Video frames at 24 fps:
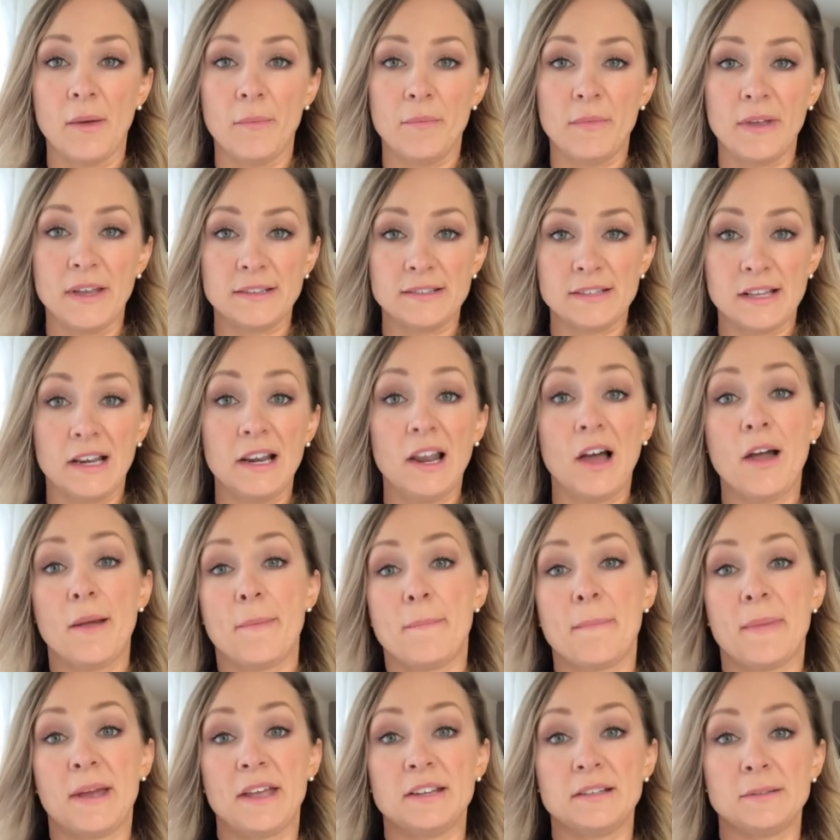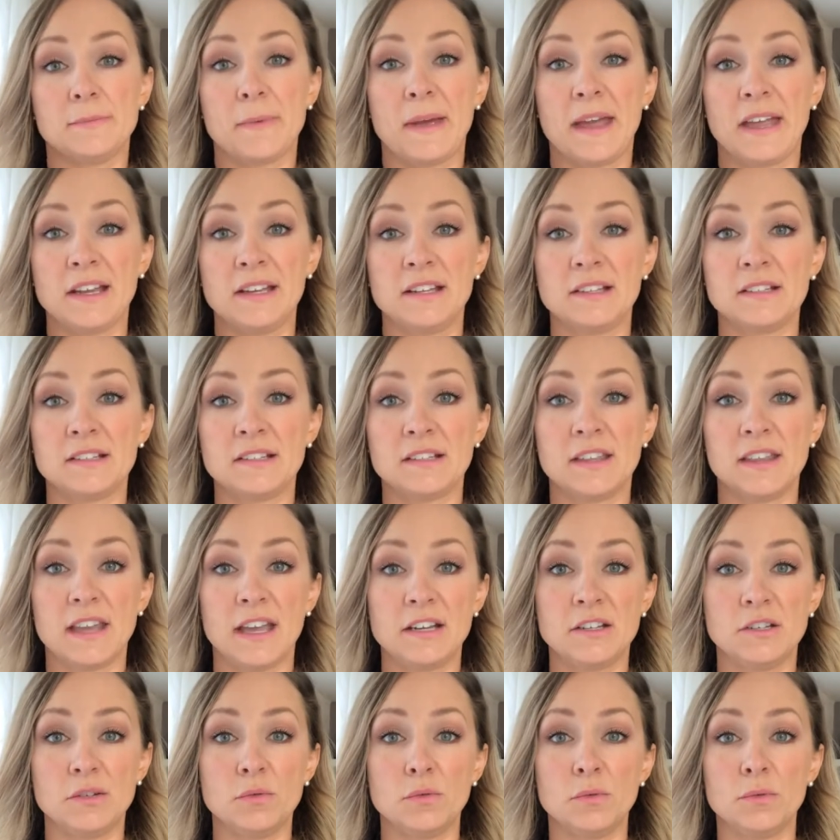It's a lime-based paint. They
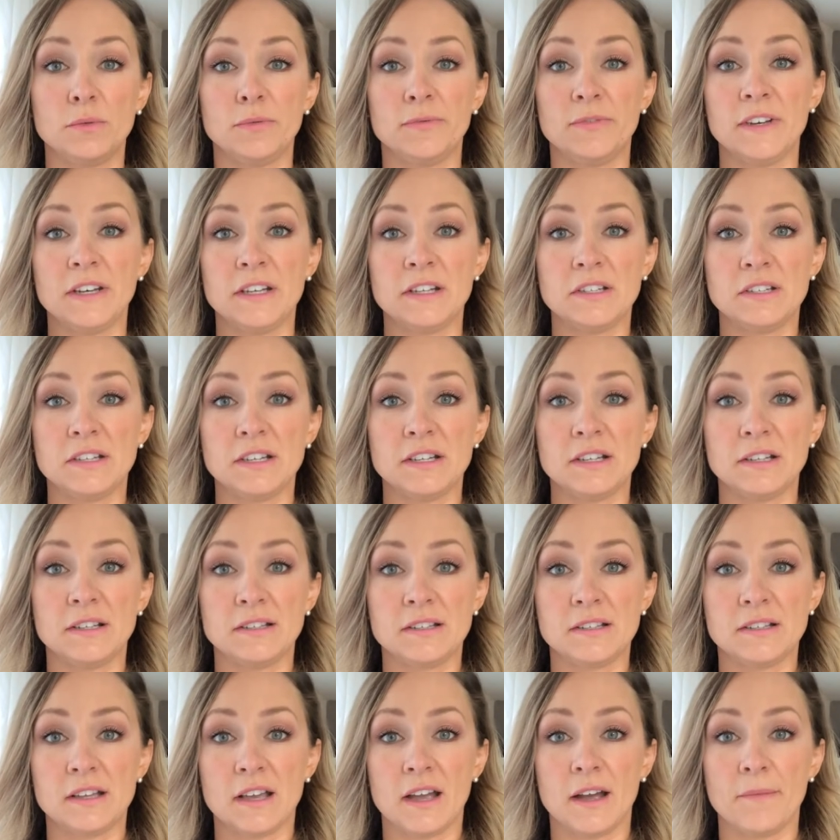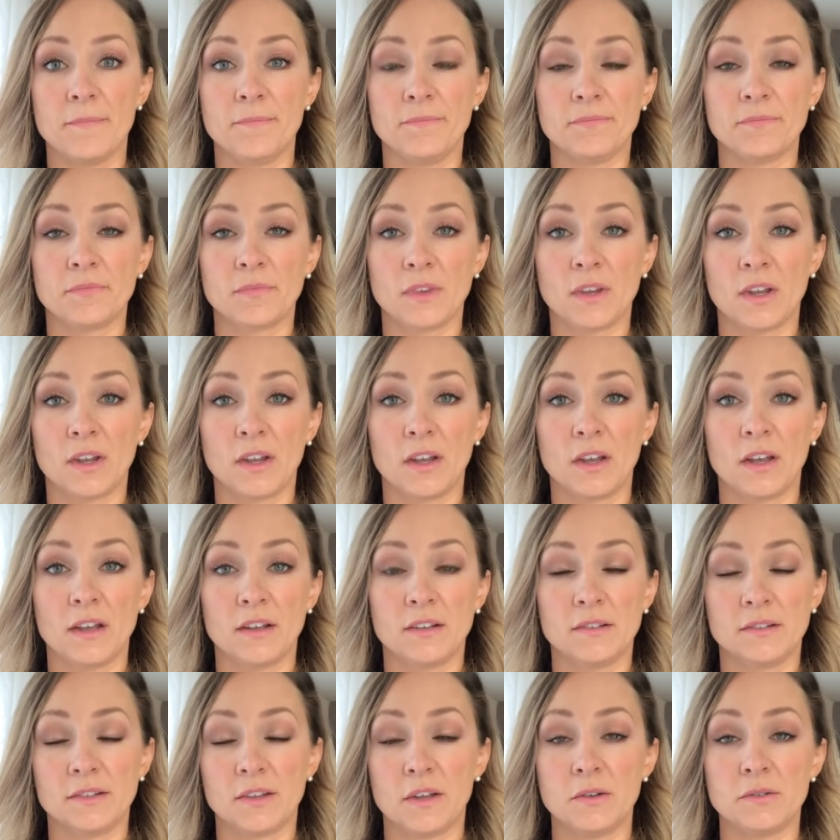do all finishes,
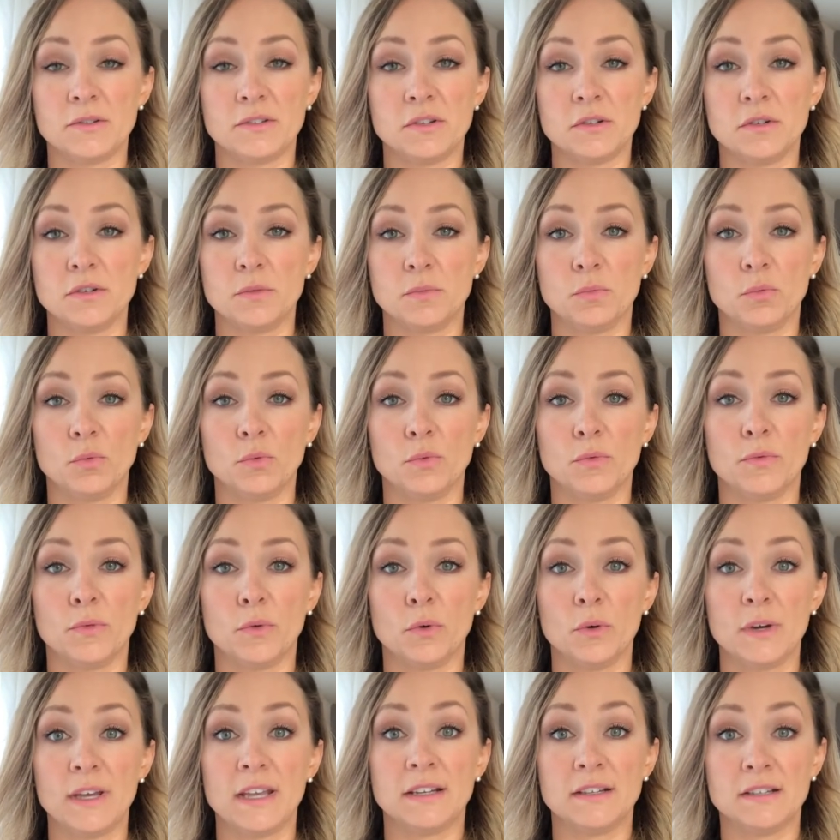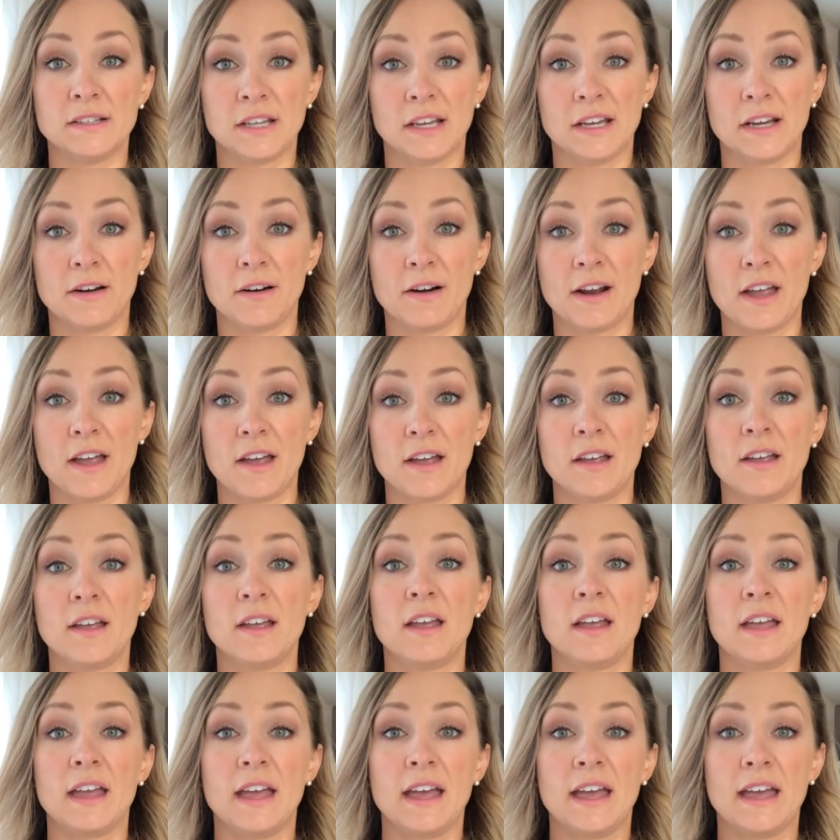so suitable for interior,
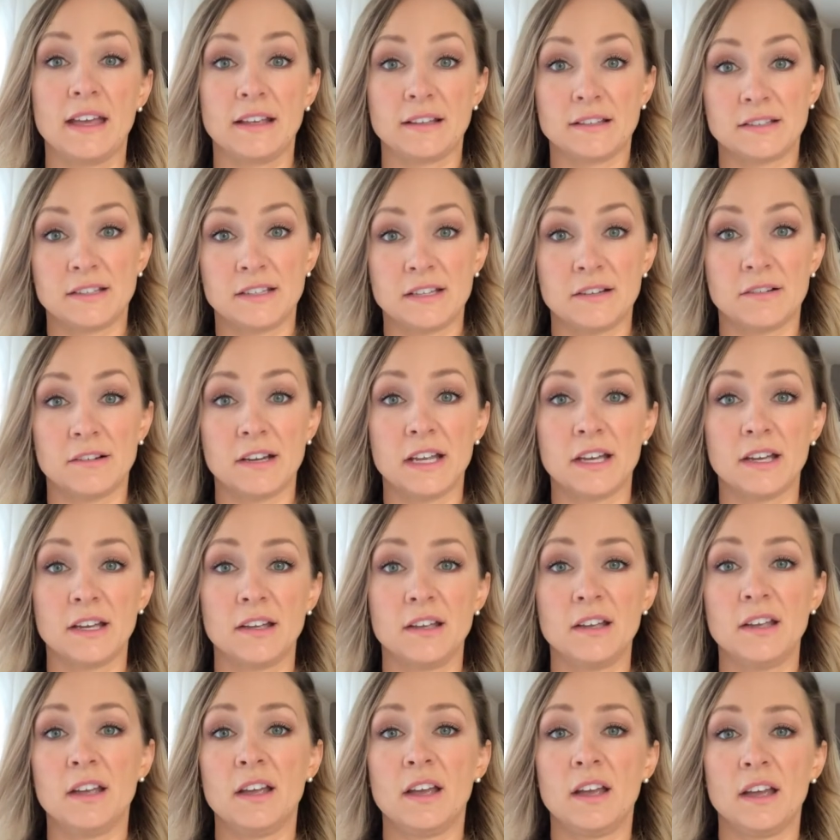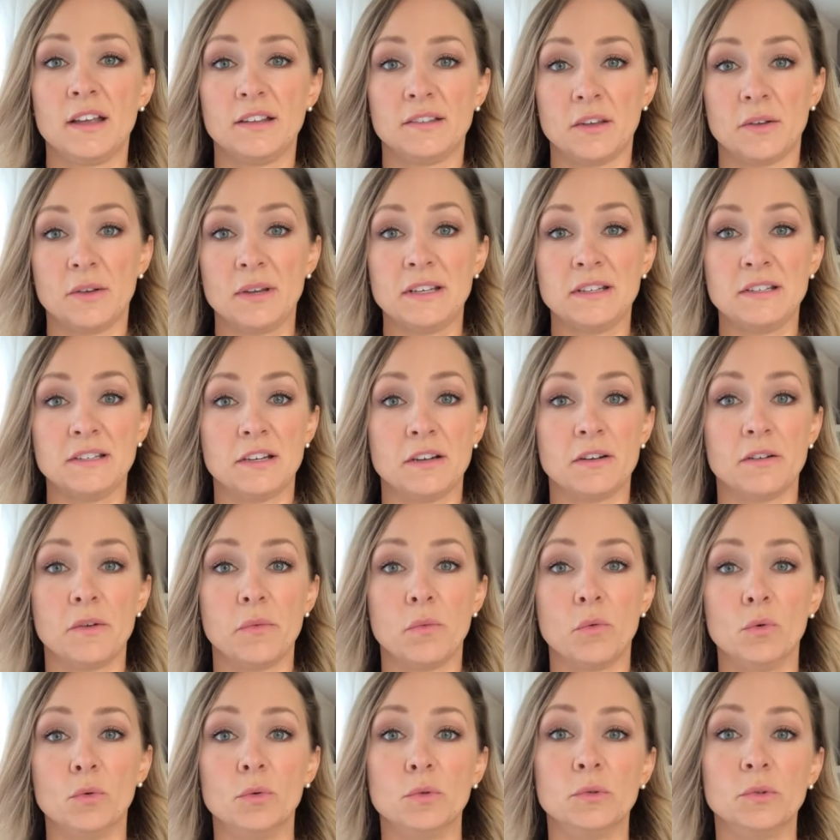exterior, so interior
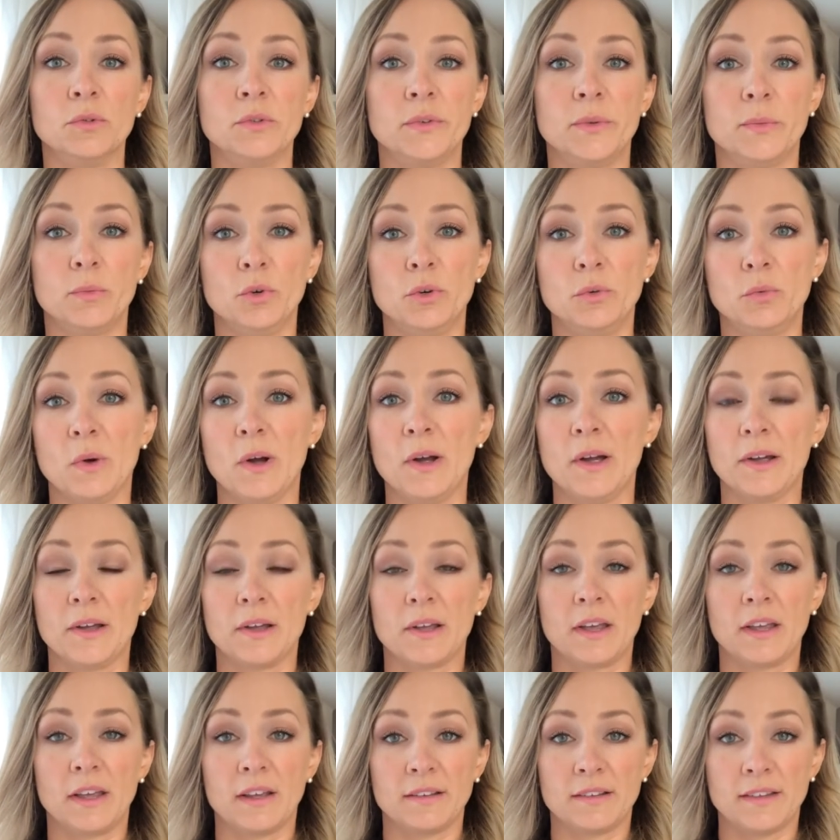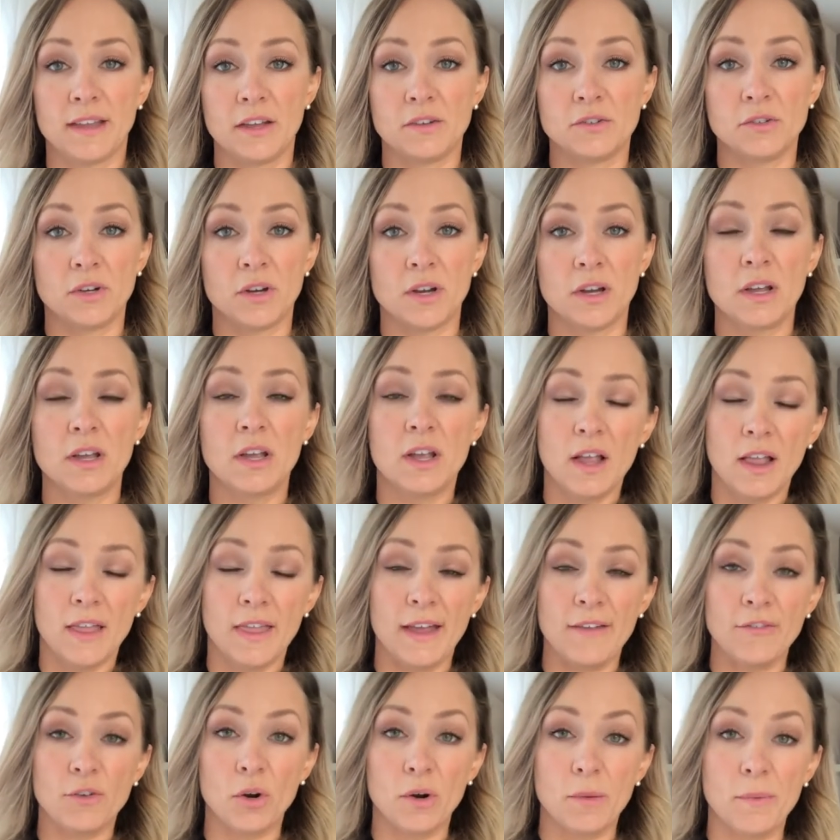walls, woodwork, etc.
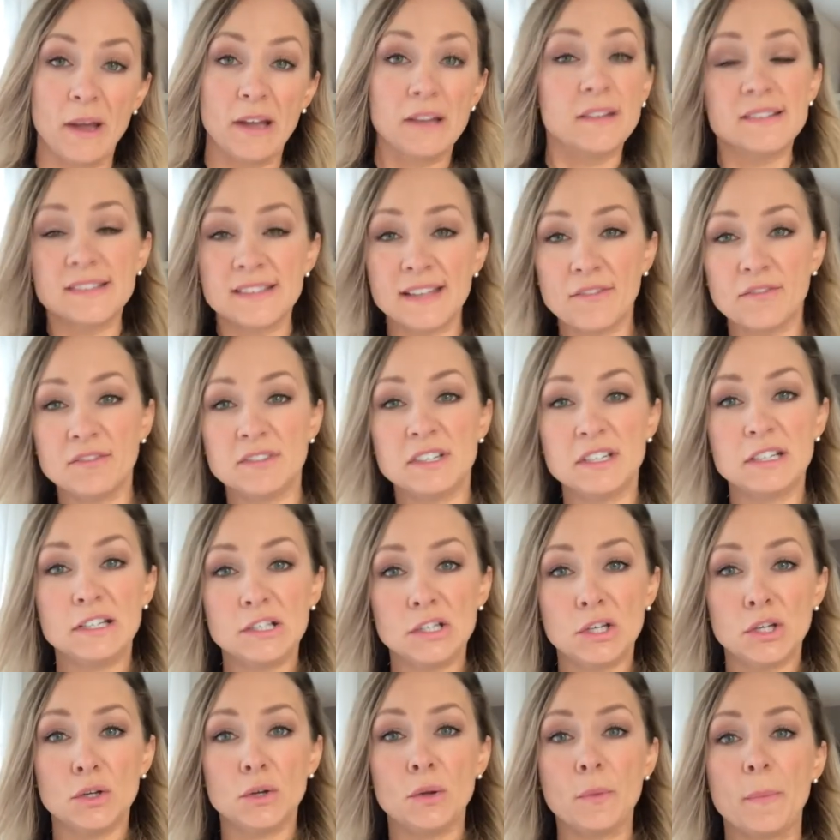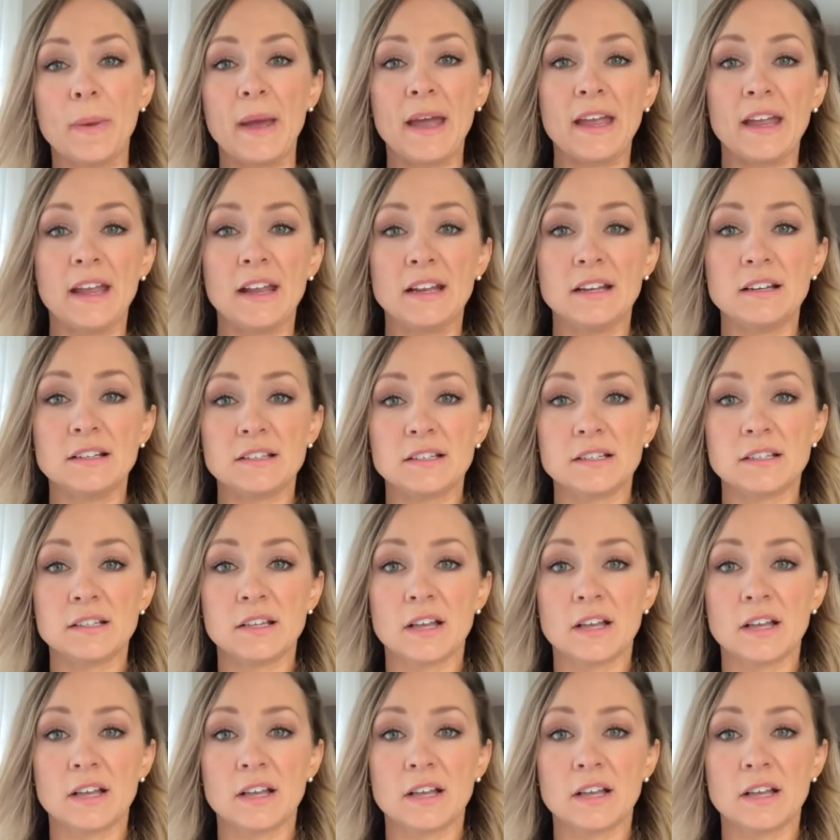They've got about 72 paint